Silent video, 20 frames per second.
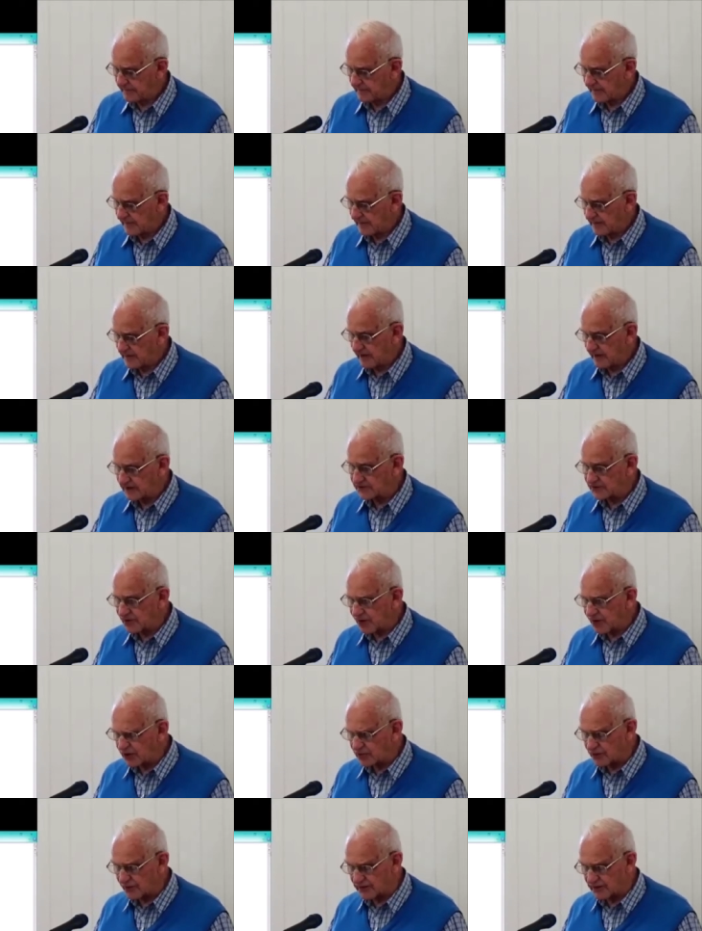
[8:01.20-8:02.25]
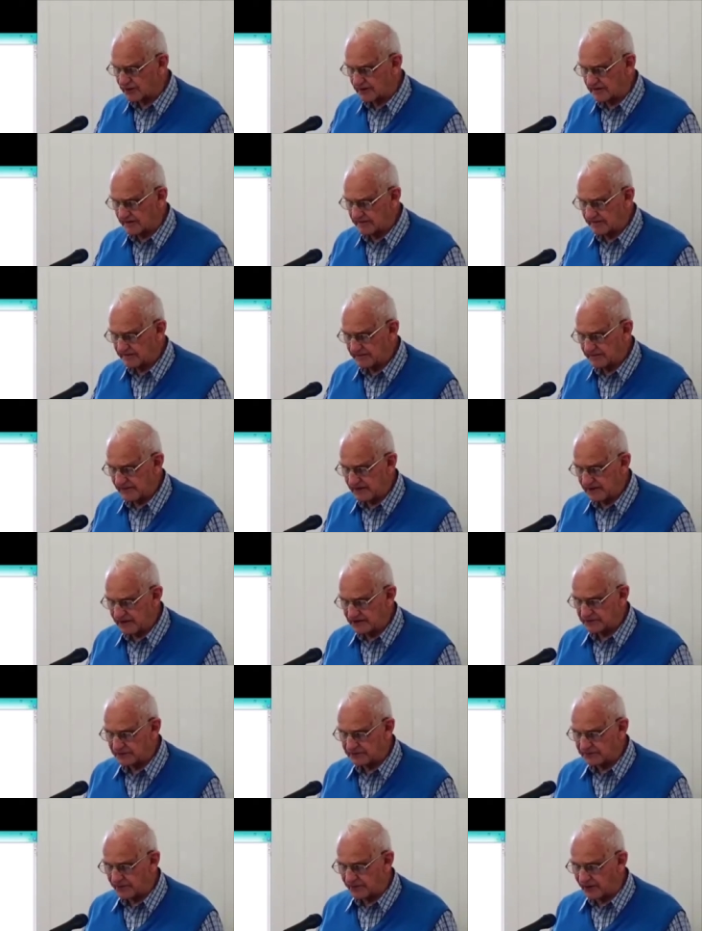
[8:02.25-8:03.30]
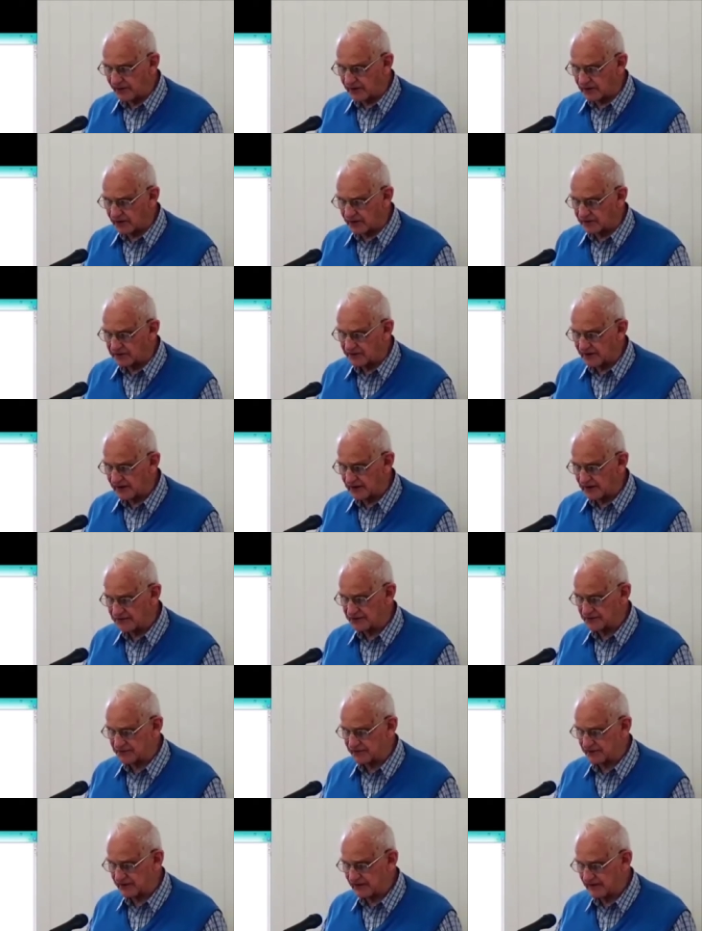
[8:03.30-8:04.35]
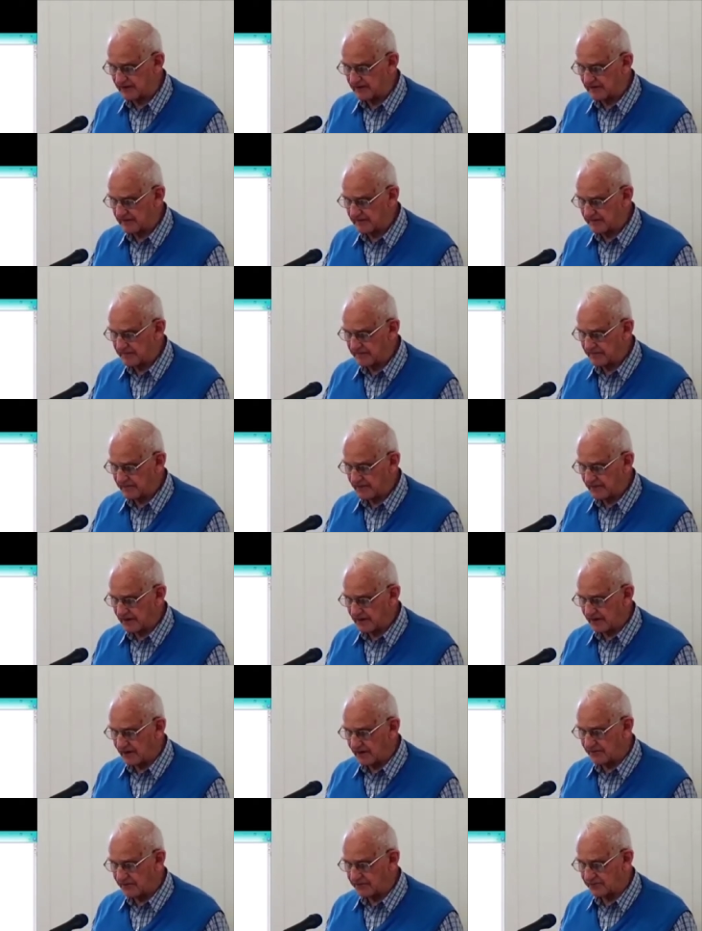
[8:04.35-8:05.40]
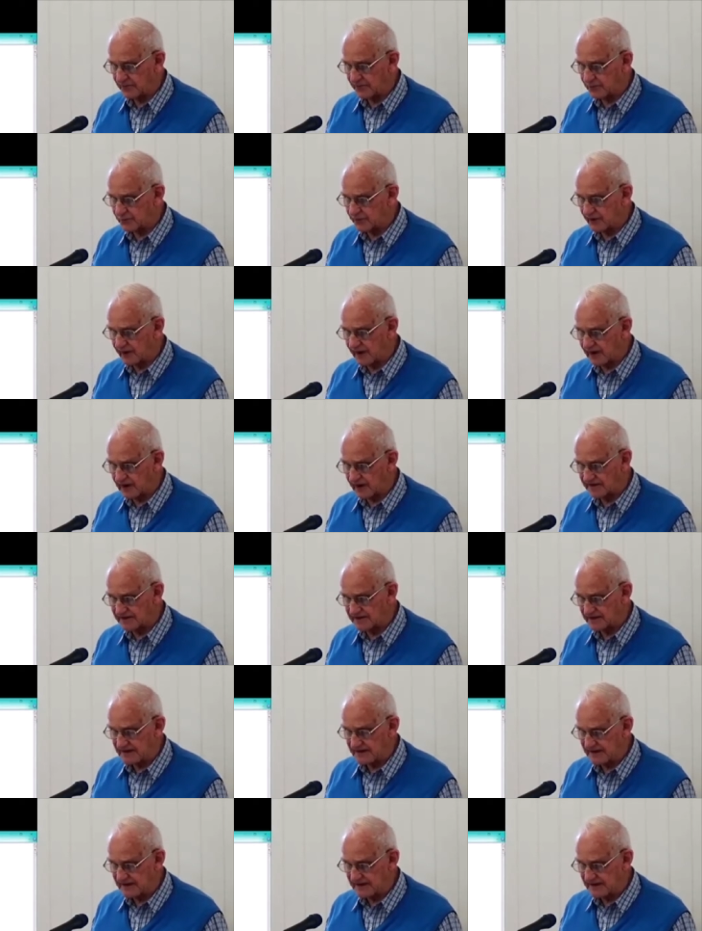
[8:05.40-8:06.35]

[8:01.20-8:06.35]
That doctrine is a final test of reality.